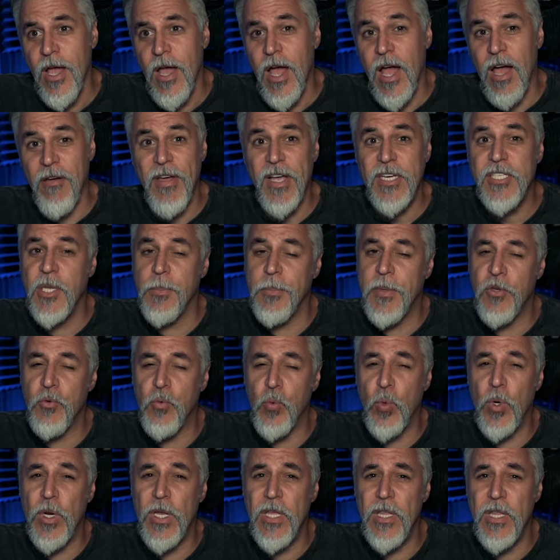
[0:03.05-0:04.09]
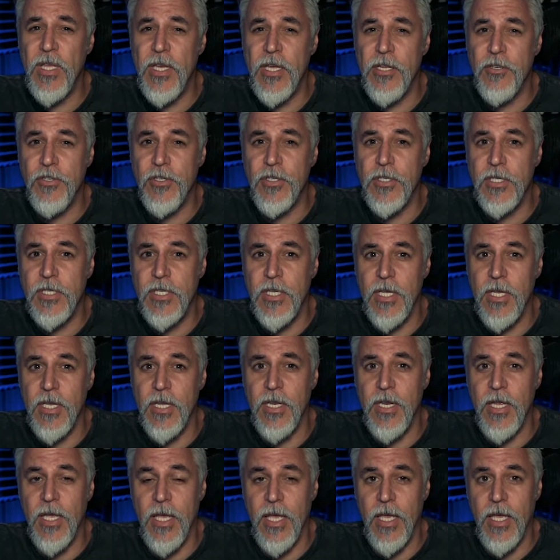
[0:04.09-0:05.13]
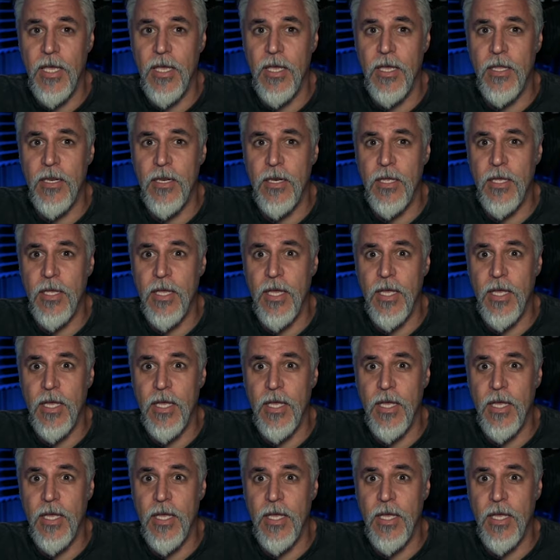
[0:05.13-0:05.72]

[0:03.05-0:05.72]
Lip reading: I've actually been really interested in